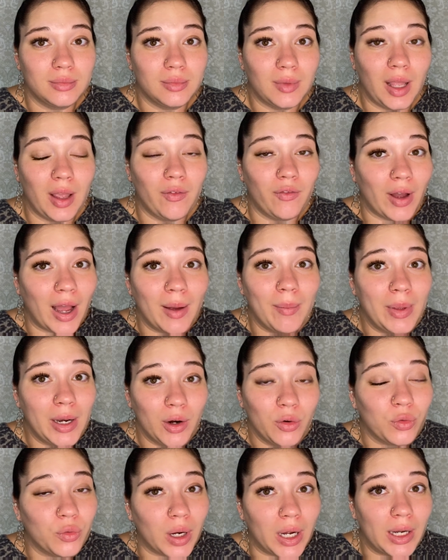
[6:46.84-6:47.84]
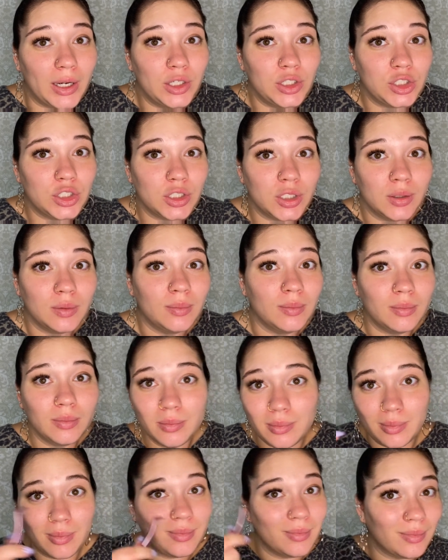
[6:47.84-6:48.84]
if I'm in a rush,
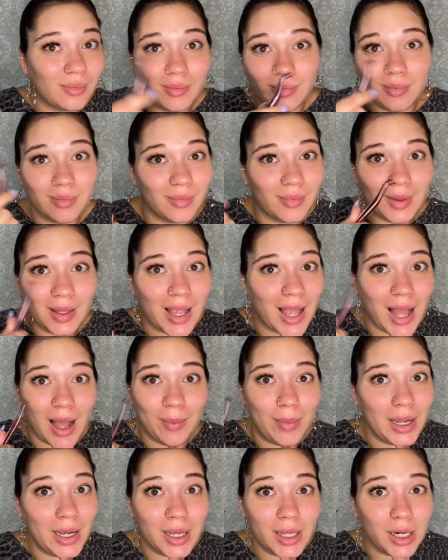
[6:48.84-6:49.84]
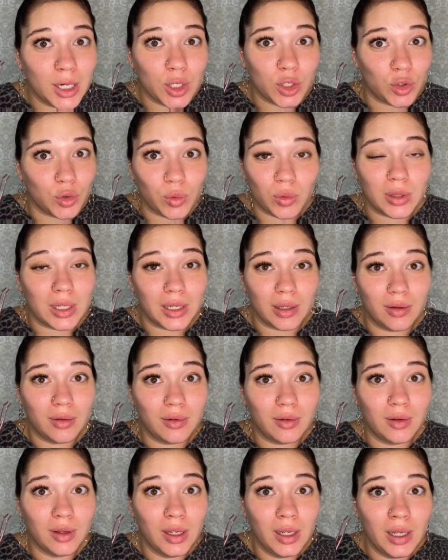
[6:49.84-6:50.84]
I'm not gonna do
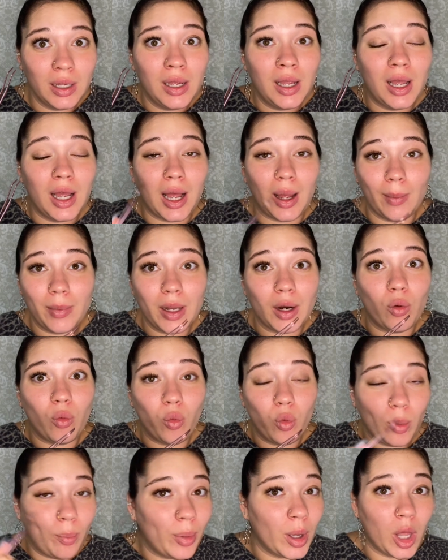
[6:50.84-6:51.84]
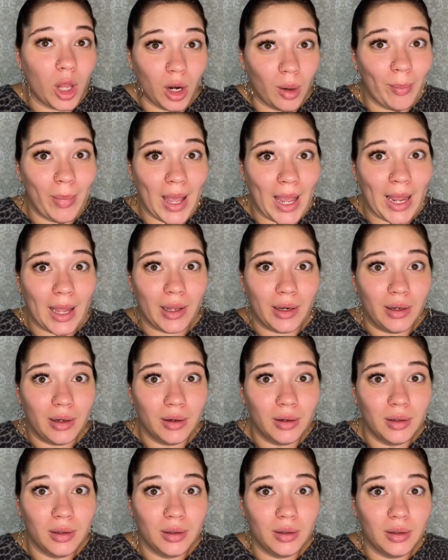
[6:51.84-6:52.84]
this. I'm gonna whip on a band
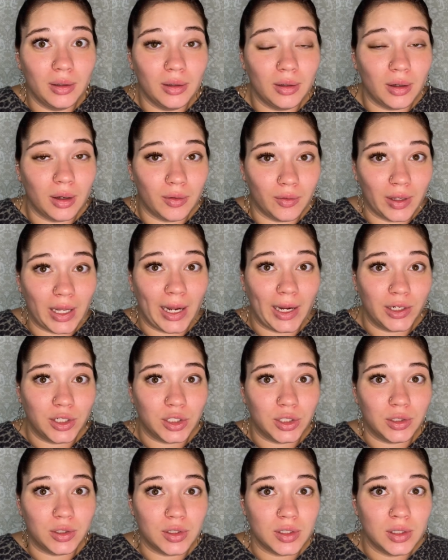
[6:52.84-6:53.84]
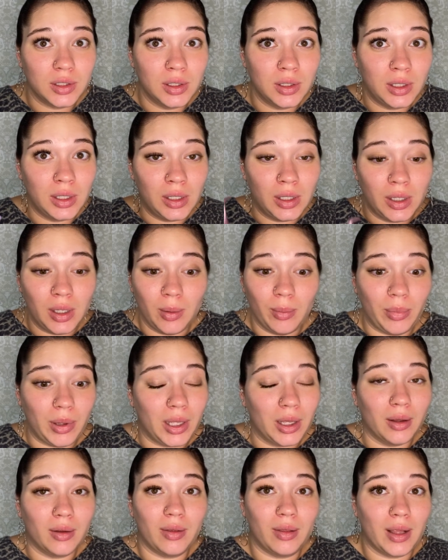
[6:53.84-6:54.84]
of lashes
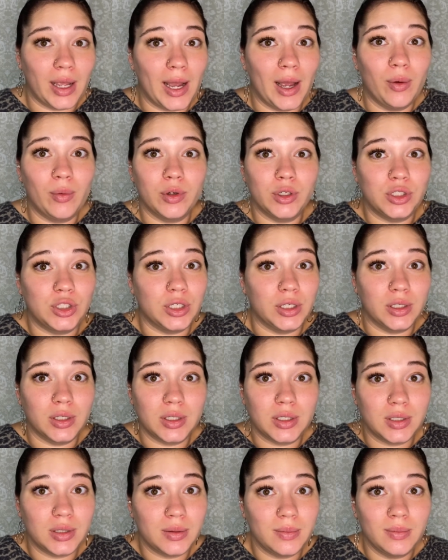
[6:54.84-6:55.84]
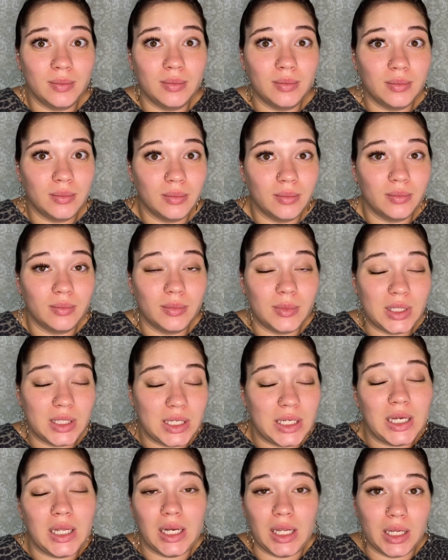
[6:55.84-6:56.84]
because that was just
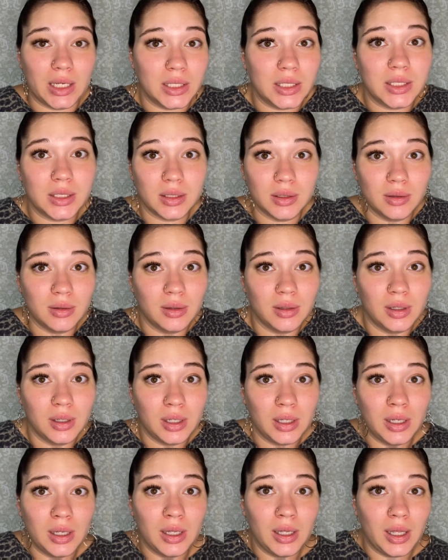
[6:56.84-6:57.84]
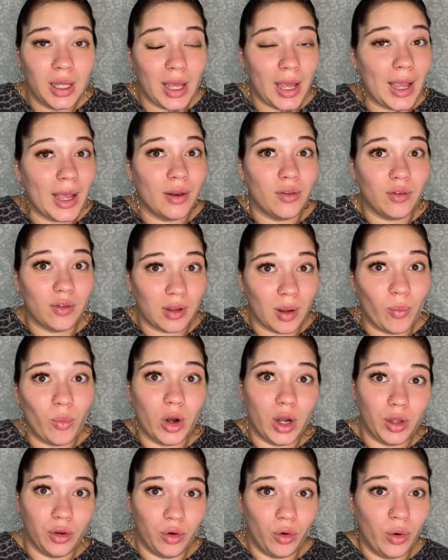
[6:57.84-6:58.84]
tedious and
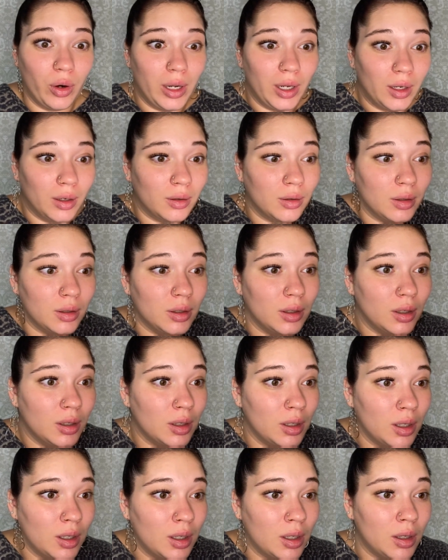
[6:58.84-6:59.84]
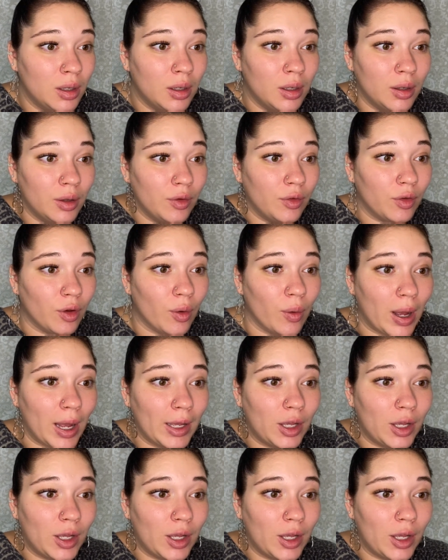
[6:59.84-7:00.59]
somewhat annoying. So I